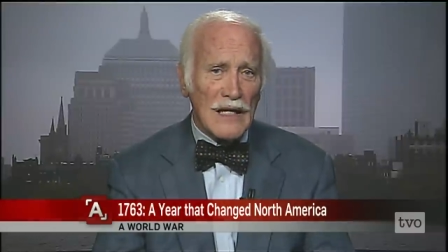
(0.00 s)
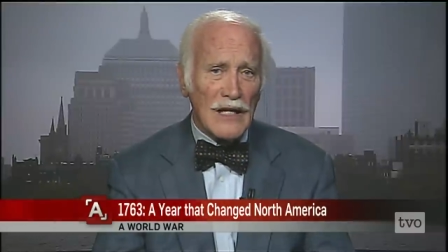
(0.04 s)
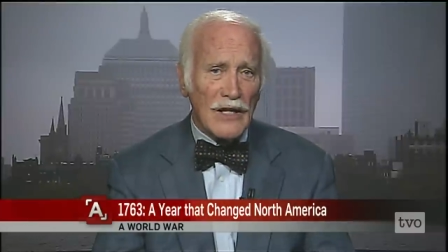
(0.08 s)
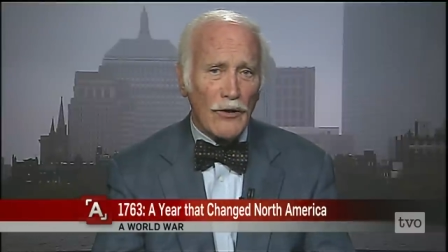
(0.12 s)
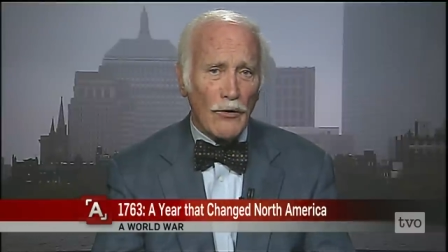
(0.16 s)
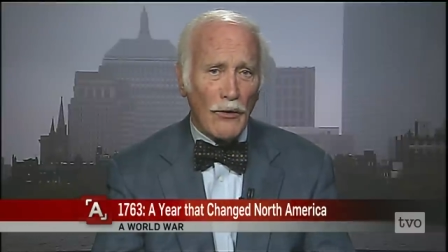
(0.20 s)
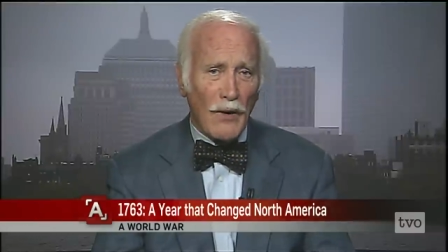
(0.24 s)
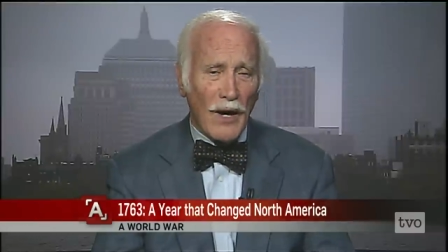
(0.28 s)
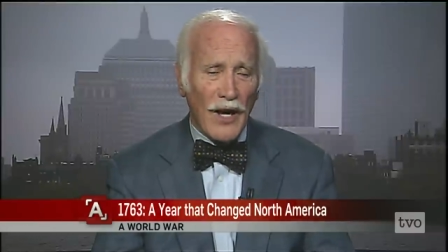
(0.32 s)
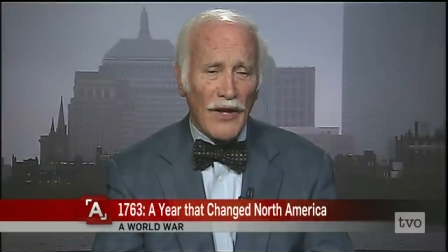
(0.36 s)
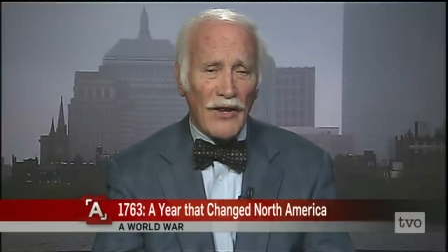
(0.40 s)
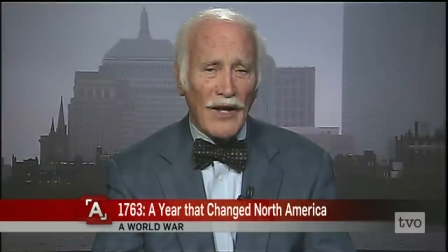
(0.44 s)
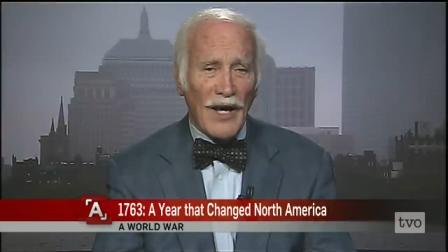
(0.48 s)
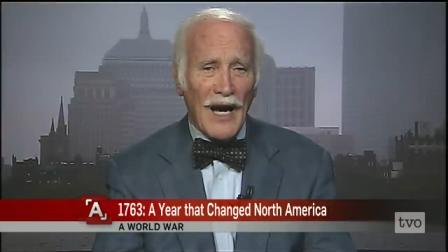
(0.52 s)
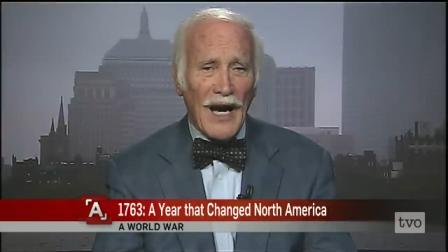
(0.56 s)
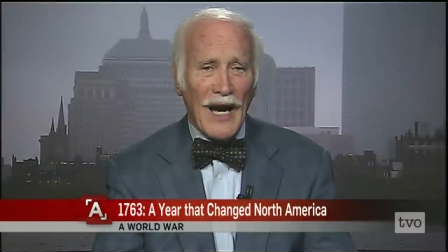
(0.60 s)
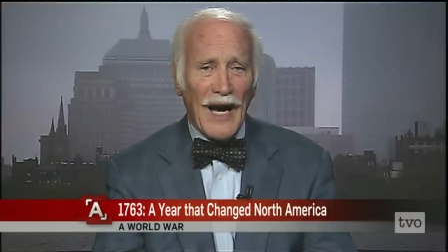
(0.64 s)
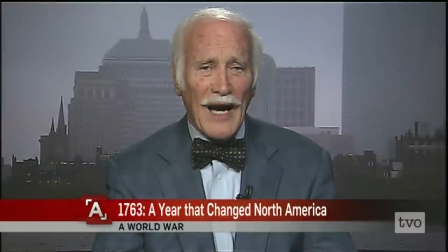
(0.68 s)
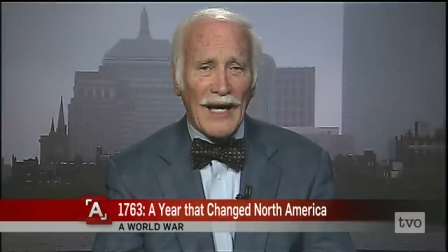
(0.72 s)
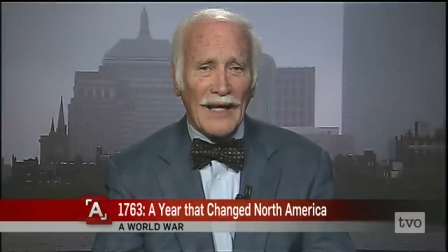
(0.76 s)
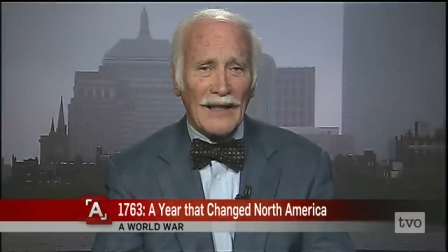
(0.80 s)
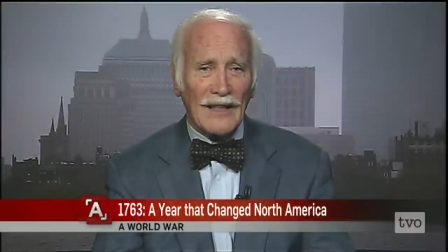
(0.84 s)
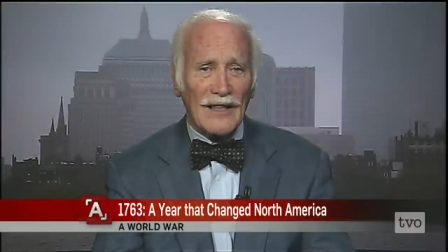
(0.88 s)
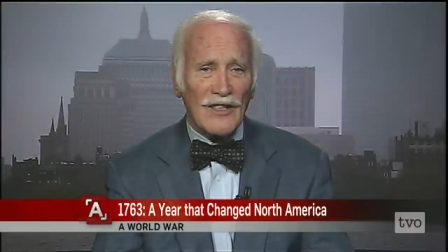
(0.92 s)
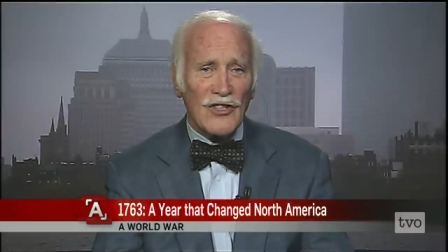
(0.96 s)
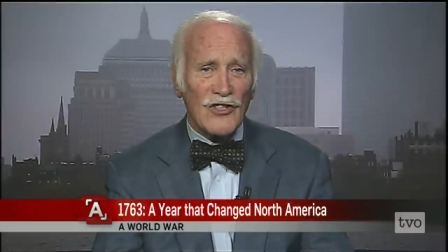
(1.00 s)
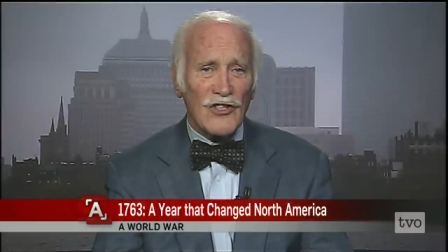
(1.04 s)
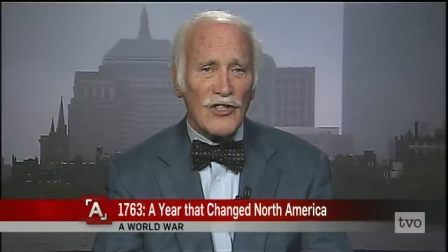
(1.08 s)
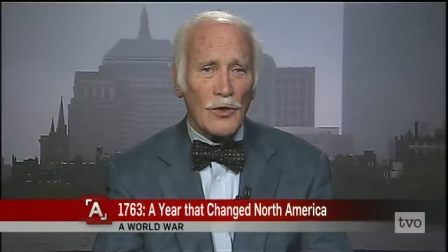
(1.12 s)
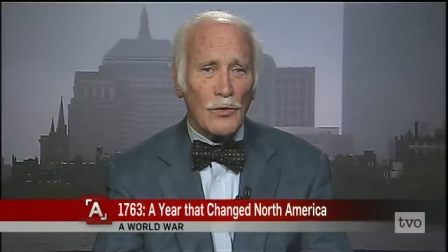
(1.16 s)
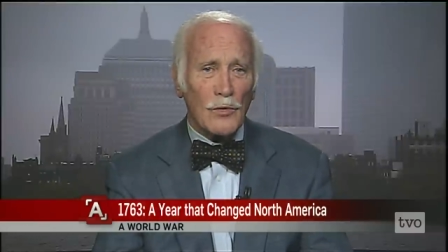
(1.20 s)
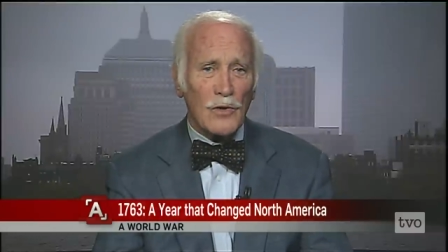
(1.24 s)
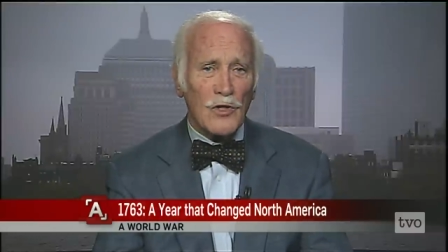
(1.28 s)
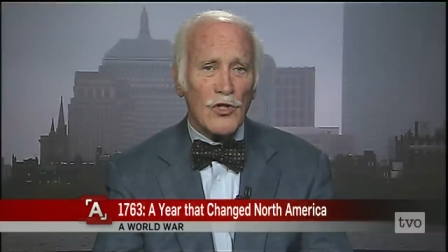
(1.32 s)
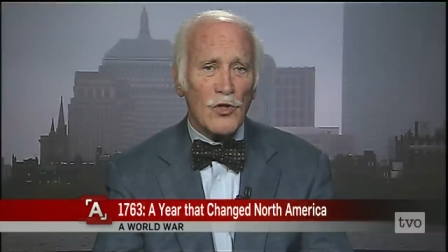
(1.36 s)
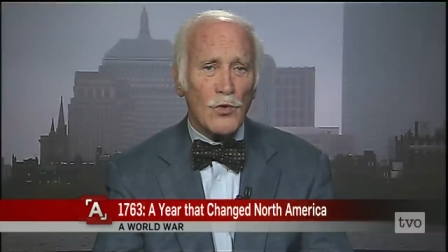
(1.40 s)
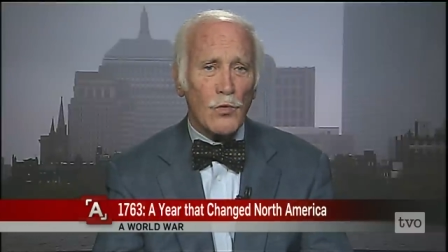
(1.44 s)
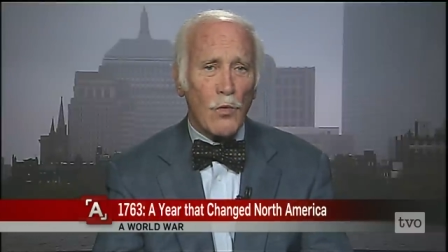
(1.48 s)
There were other islands that
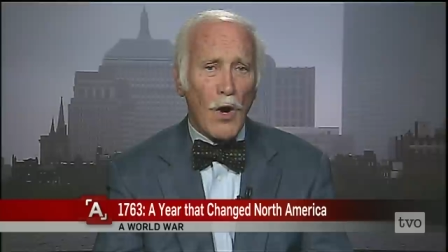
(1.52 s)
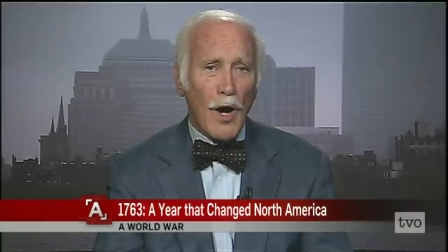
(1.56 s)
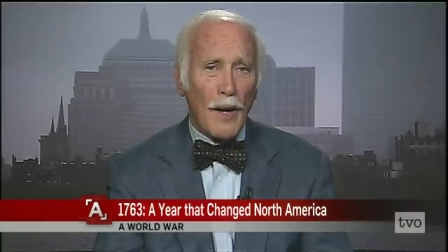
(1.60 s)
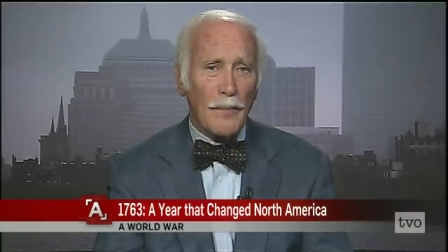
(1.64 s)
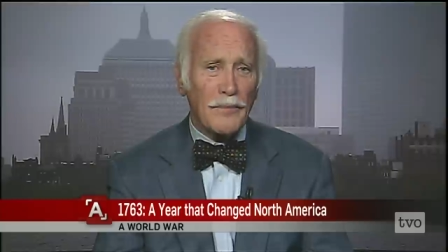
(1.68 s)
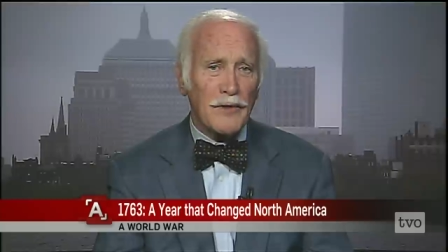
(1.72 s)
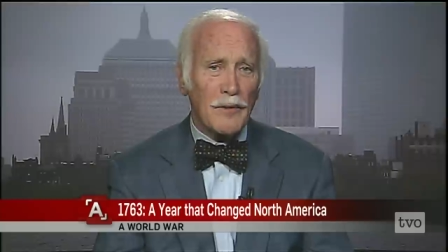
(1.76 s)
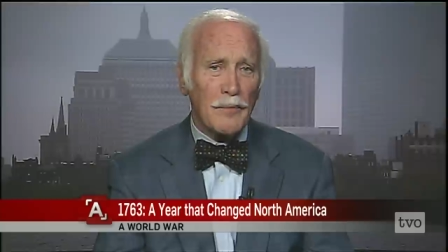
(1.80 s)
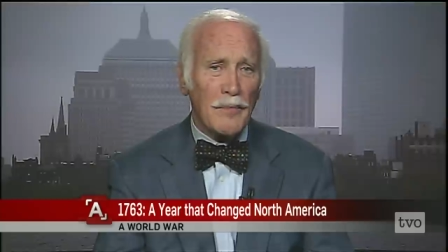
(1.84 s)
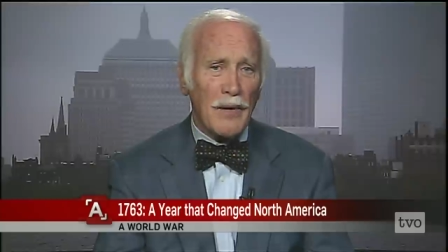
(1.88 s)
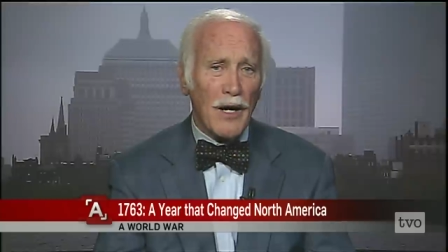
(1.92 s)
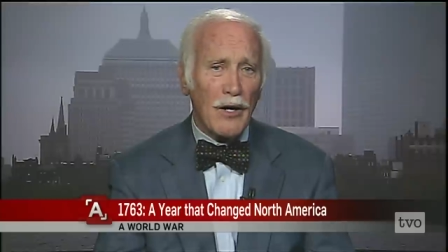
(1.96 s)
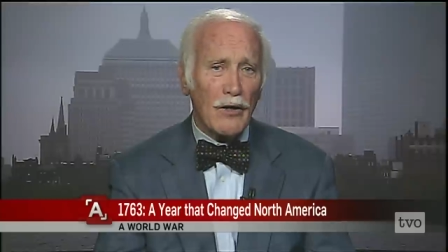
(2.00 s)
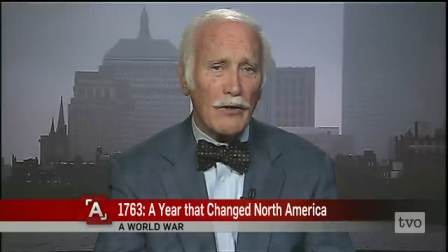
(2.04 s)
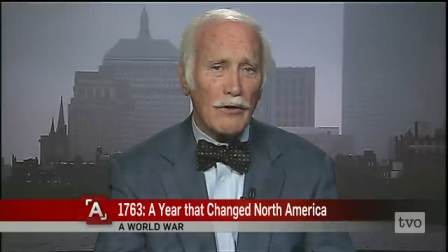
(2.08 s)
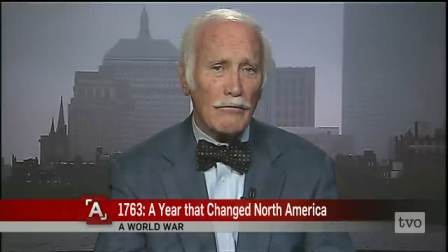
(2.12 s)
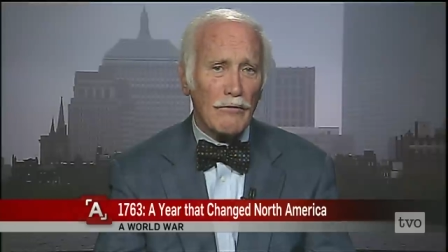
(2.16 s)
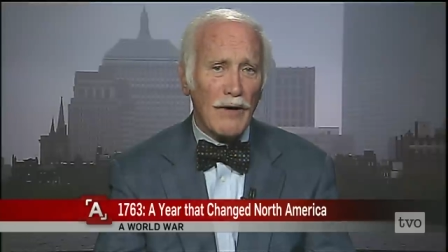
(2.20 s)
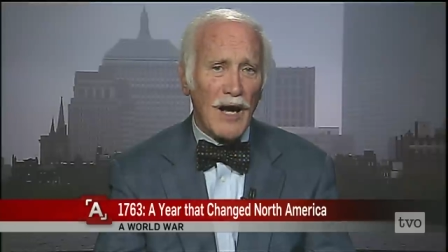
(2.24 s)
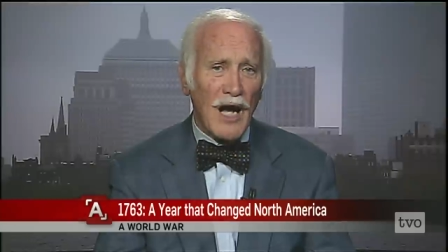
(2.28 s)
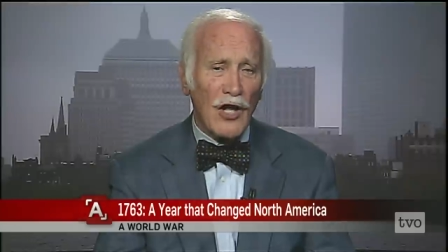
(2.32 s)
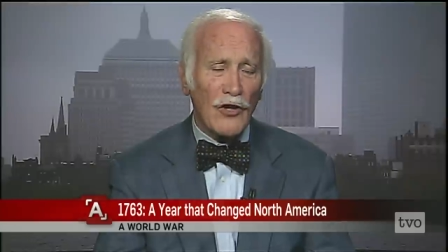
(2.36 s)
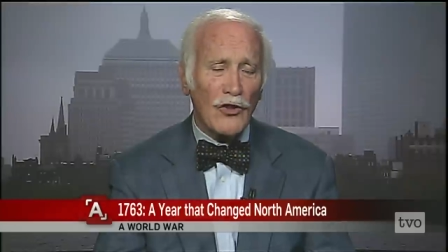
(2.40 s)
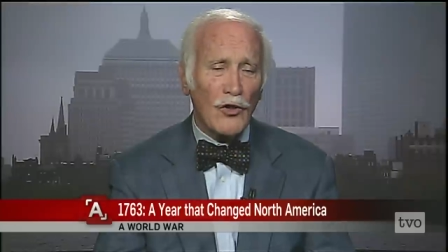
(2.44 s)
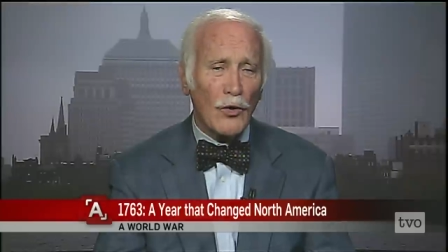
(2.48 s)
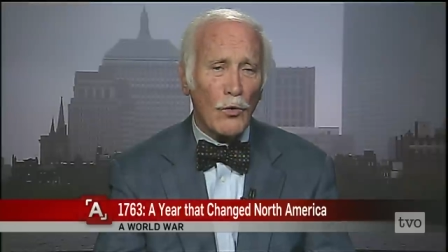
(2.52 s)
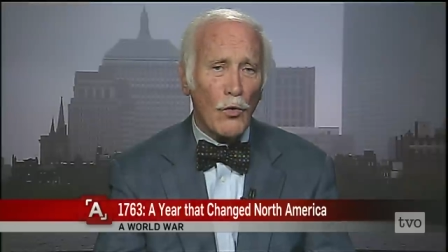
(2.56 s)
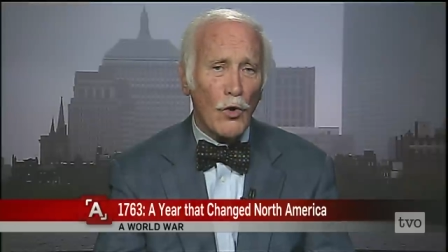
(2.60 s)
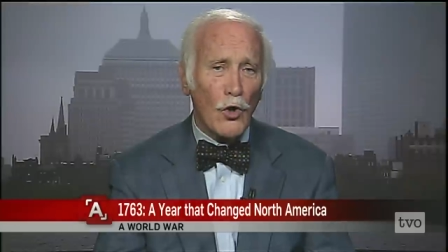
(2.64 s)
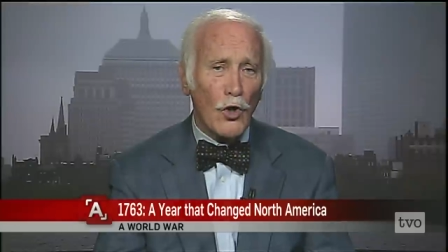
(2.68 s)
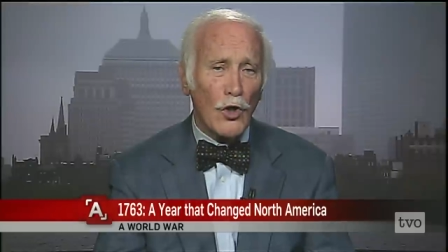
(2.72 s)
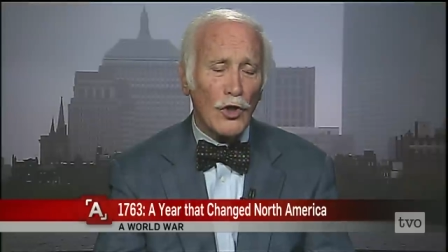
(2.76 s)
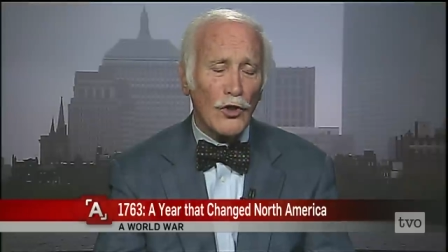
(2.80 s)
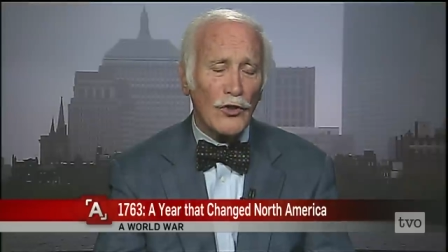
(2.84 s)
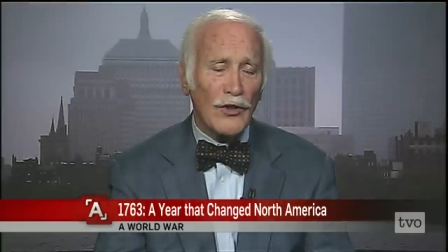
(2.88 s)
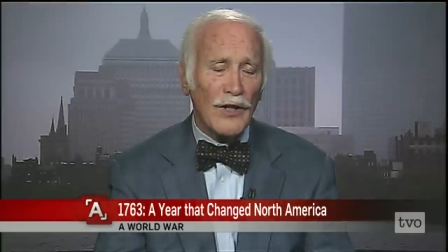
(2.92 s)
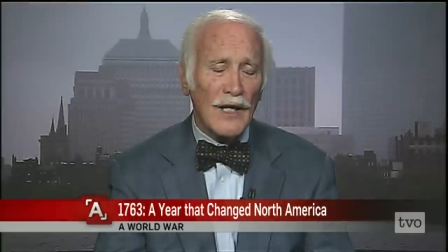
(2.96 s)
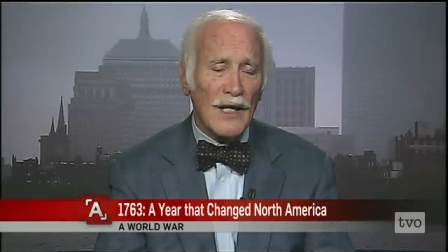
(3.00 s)
were swapped about around the
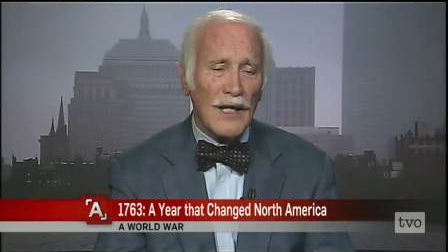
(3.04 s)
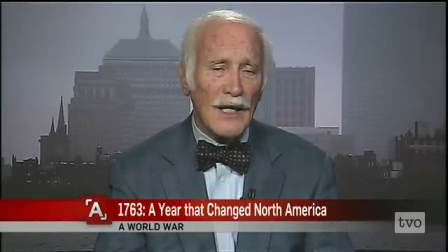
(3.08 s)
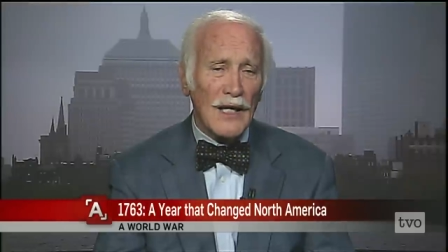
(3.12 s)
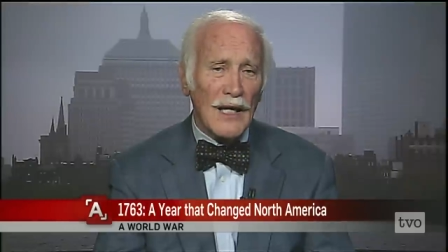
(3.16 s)
world.